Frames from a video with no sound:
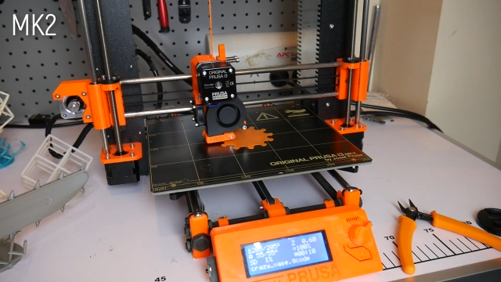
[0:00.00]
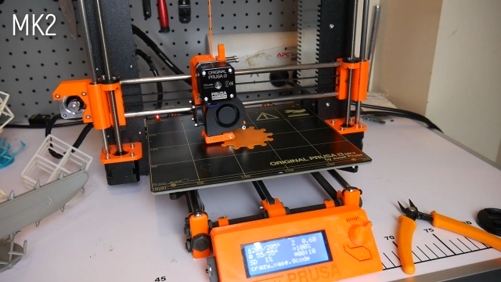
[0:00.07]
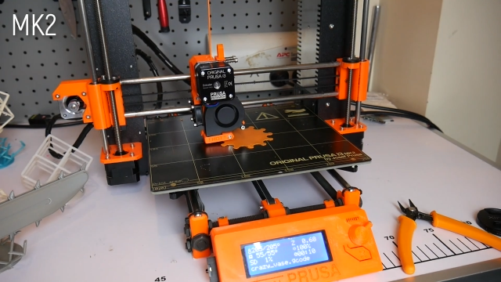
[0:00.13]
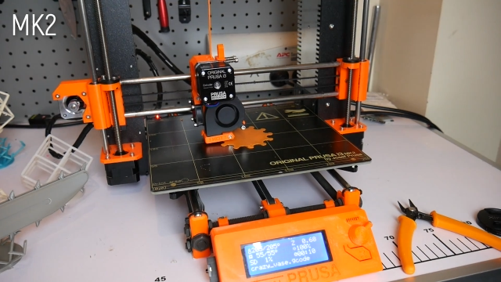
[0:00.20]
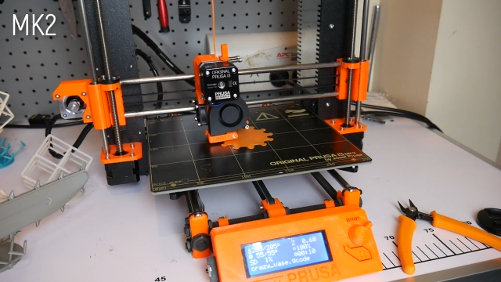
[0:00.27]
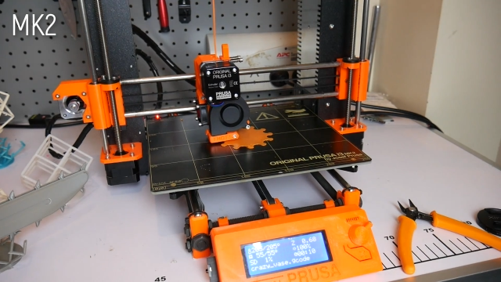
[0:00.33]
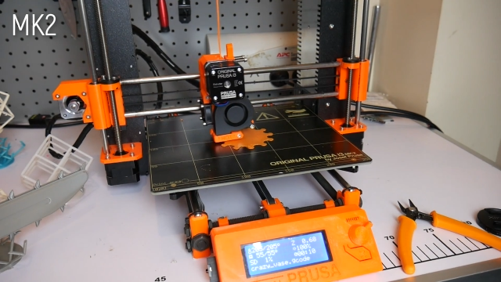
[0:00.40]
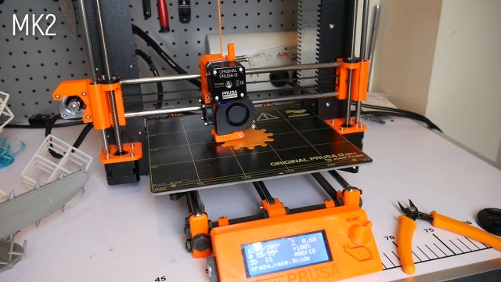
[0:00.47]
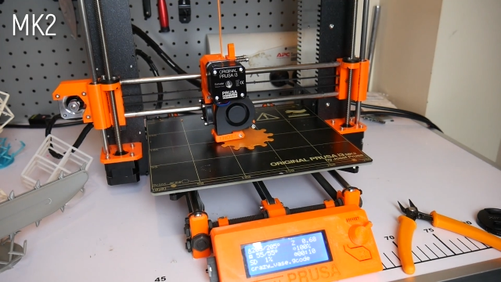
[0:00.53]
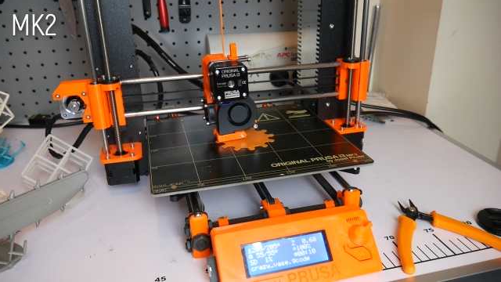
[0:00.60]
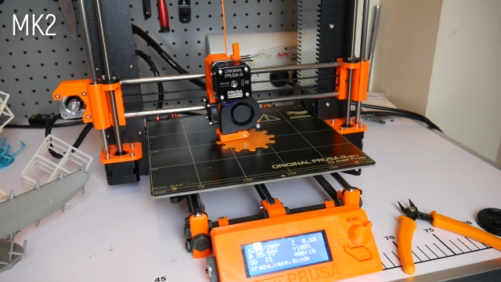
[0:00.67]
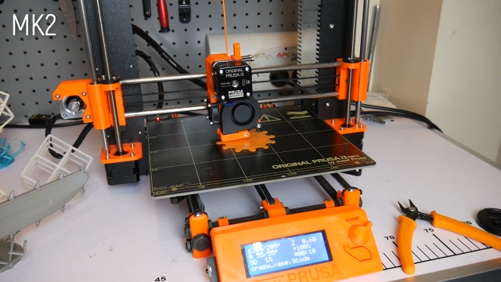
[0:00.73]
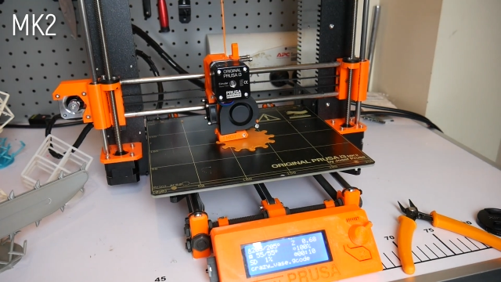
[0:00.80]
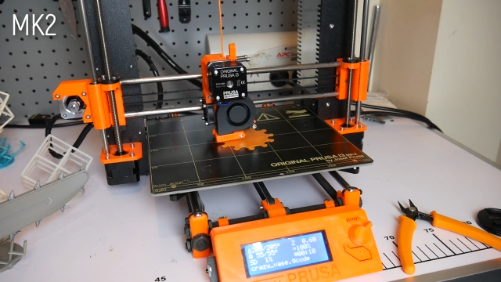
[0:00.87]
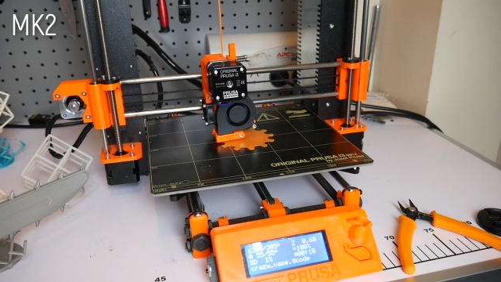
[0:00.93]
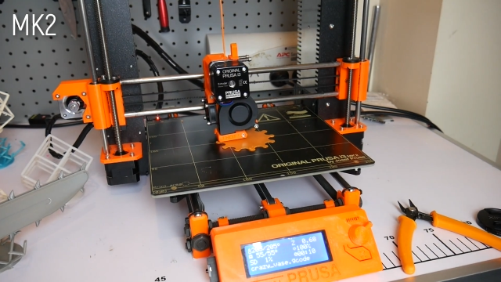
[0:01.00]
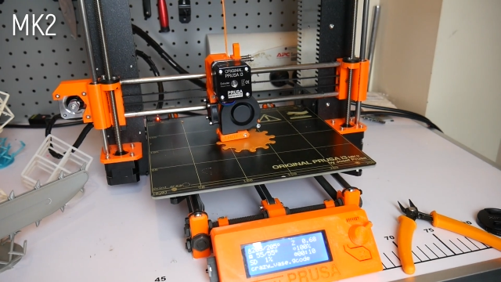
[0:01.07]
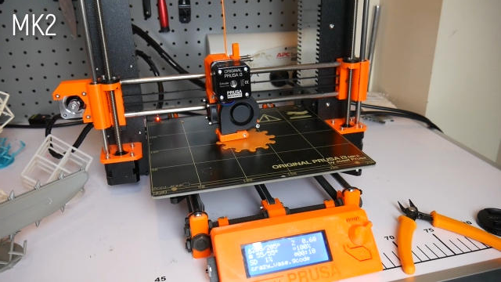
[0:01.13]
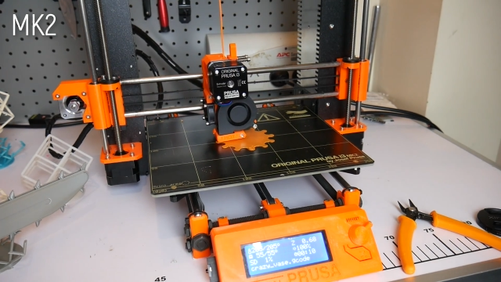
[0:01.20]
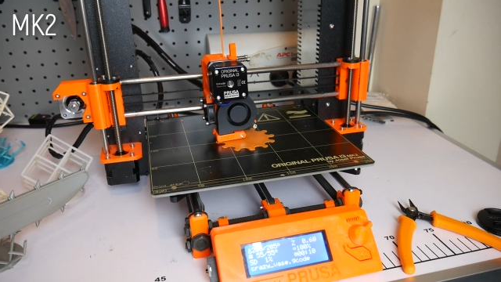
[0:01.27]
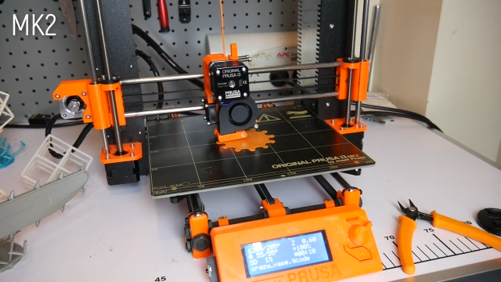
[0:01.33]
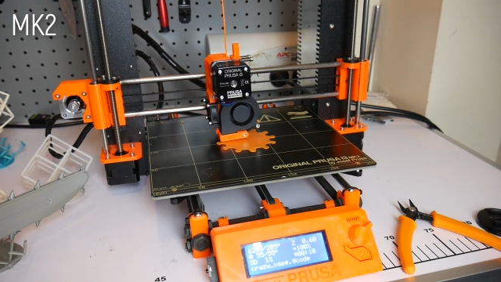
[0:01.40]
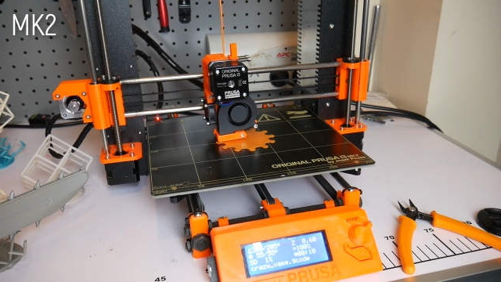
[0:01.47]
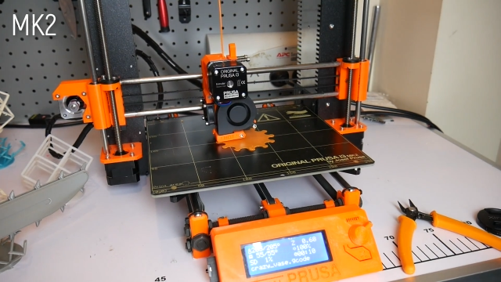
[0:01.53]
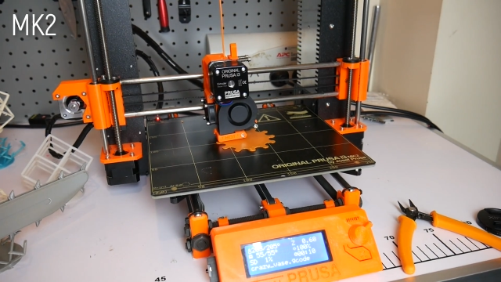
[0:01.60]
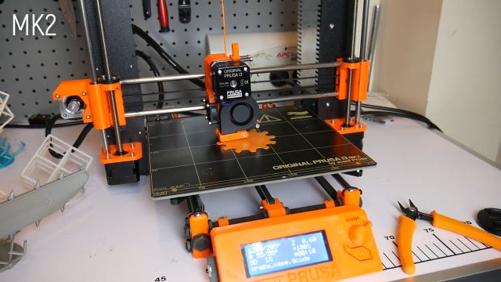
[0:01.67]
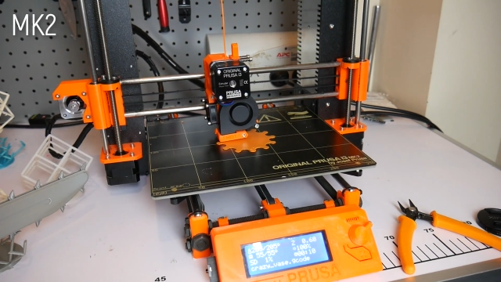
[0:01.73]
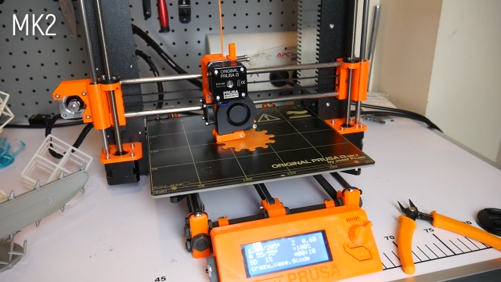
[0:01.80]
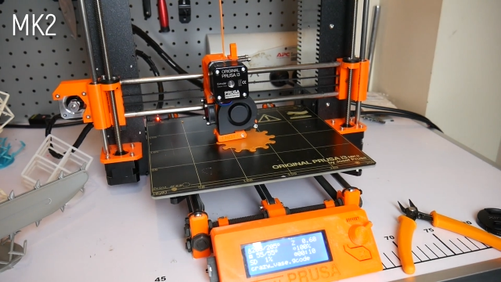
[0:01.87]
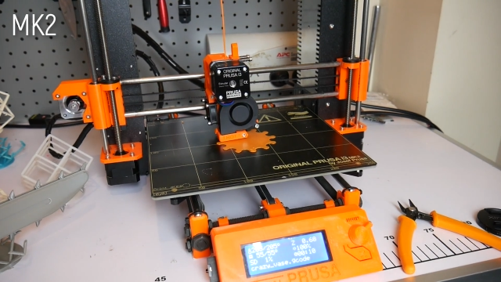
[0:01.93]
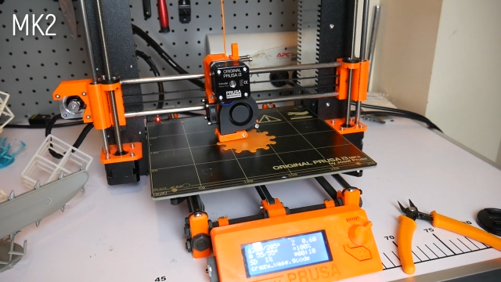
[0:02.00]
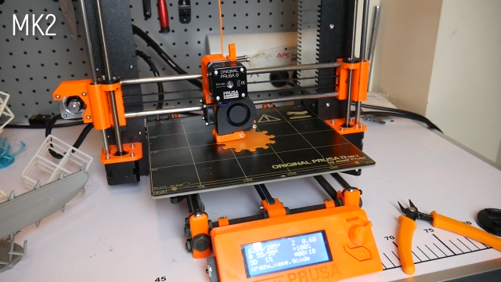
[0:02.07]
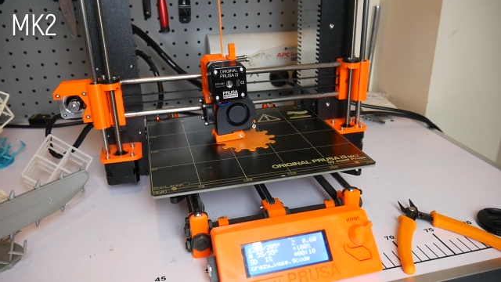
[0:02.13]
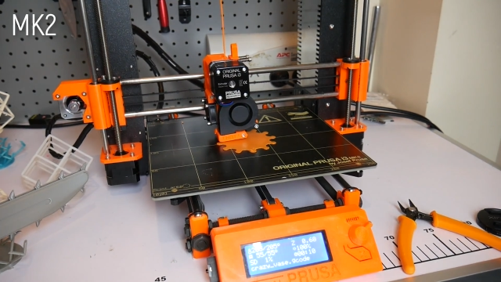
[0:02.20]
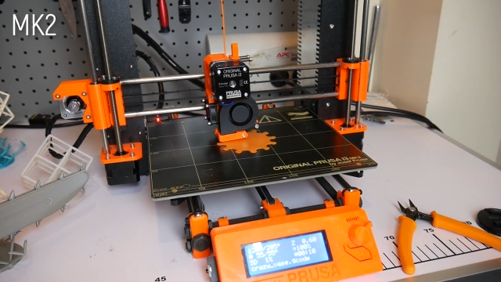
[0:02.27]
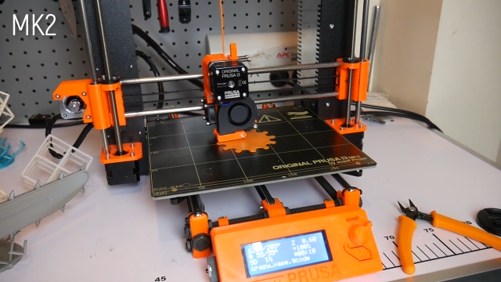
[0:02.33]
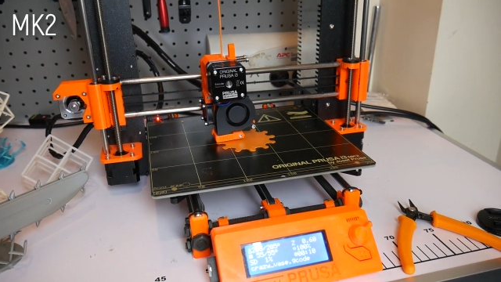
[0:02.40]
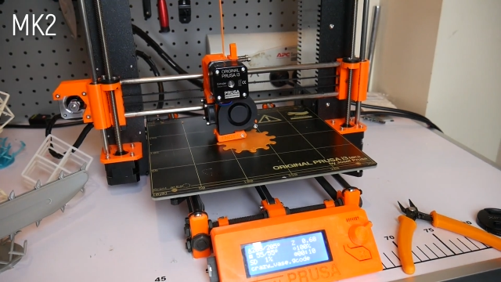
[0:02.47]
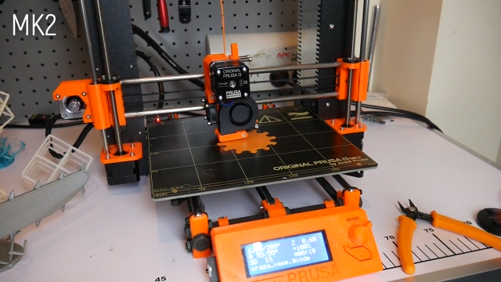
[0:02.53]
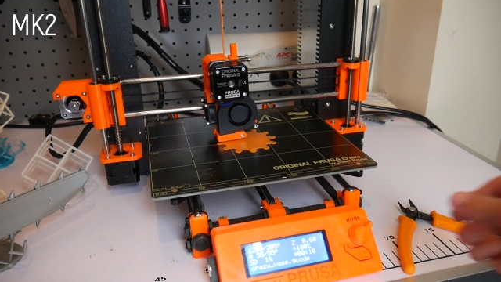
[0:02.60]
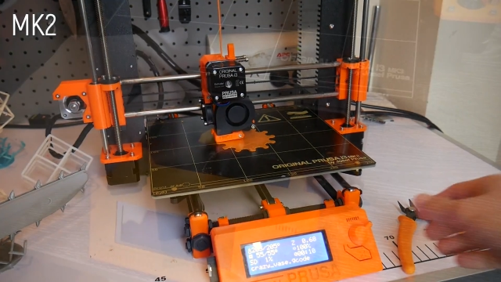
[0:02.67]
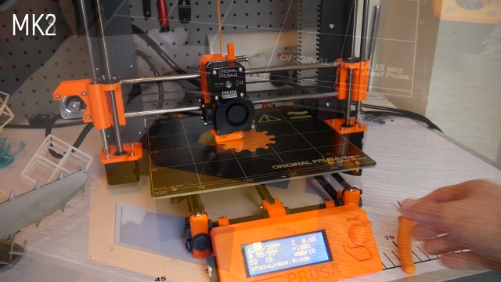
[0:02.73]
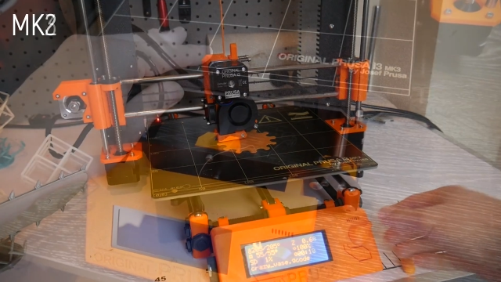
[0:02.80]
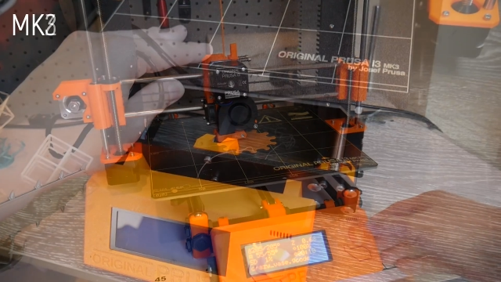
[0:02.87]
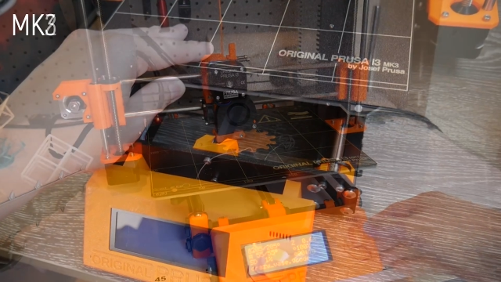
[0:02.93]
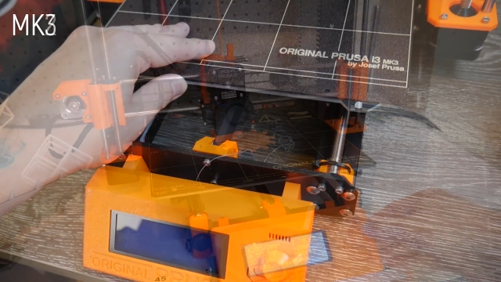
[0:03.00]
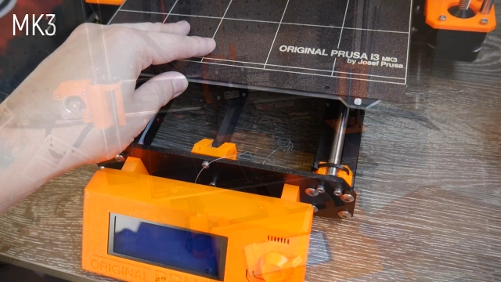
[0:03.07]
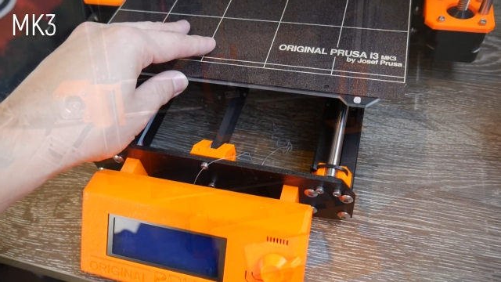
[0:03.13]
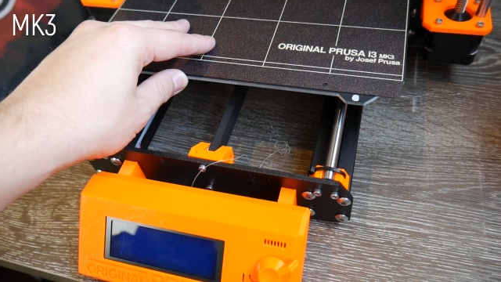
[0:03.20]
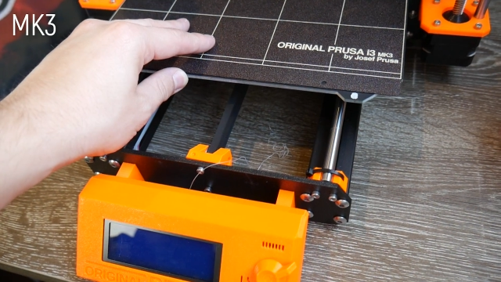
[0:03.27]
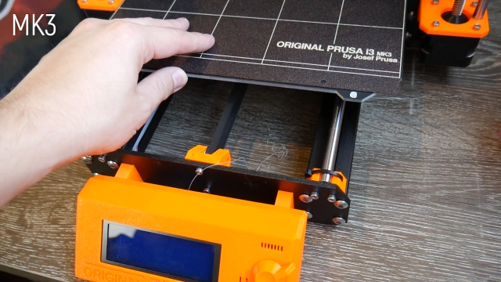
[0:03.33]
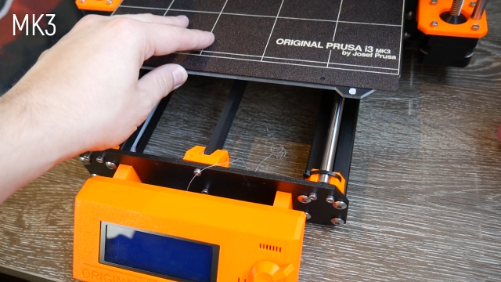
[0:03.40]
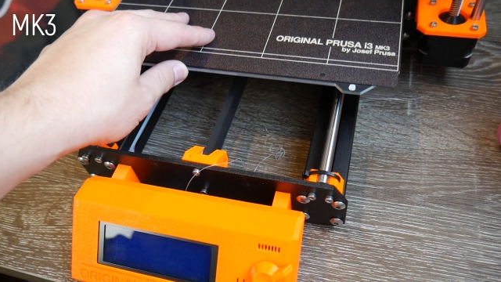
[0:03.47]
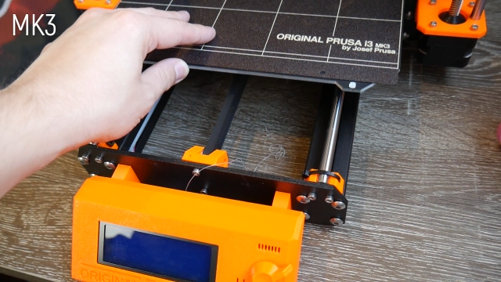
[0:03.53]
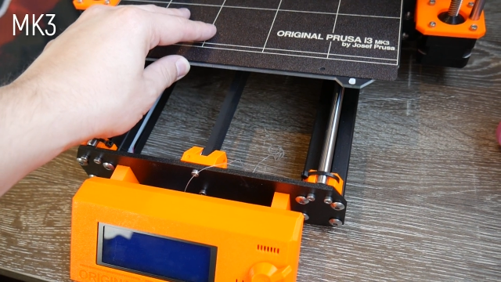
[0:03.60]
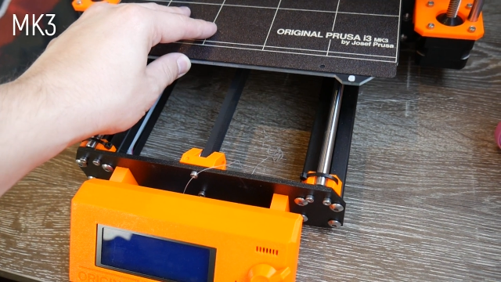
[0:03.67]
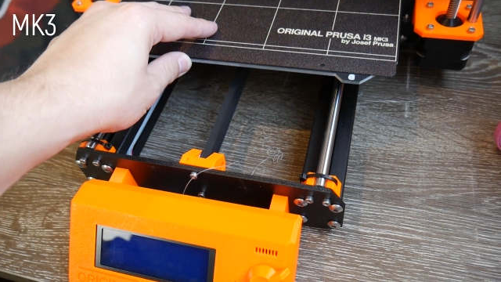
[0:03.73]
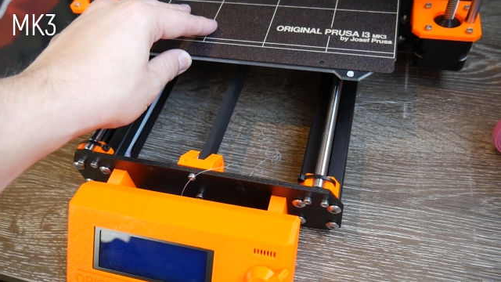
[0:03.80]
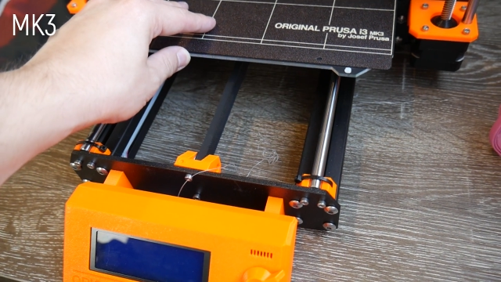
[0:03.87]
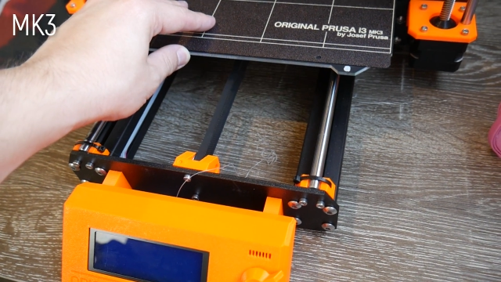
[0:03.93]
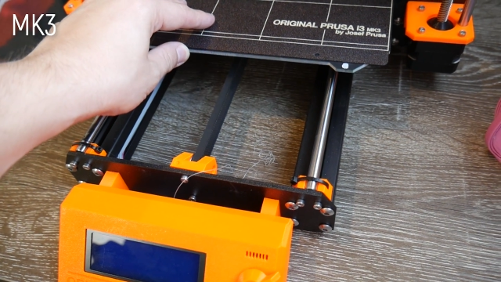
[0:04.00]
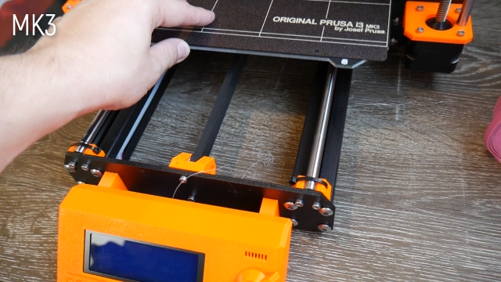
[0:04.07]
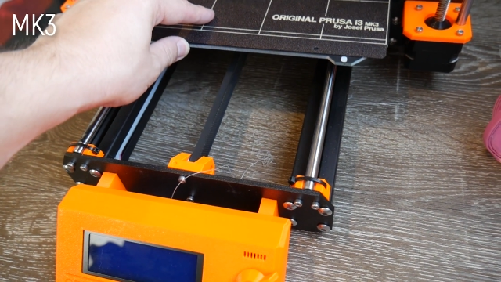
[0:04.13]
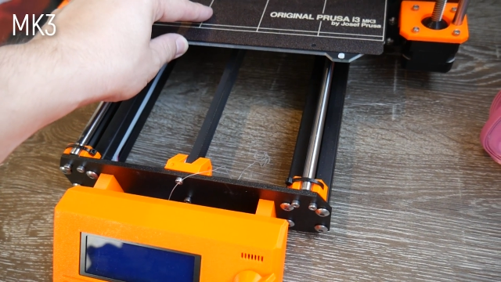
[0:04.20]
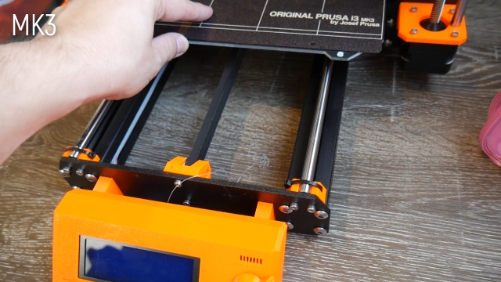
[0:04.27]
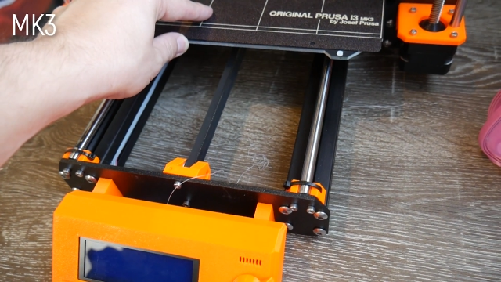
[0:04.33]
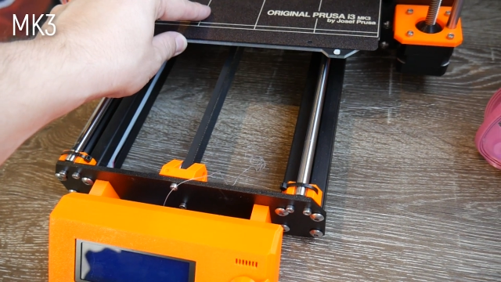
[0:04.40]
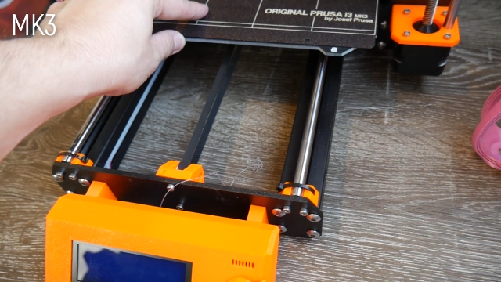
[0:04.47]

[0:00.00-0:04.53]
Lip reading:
[unreadable: no face in view]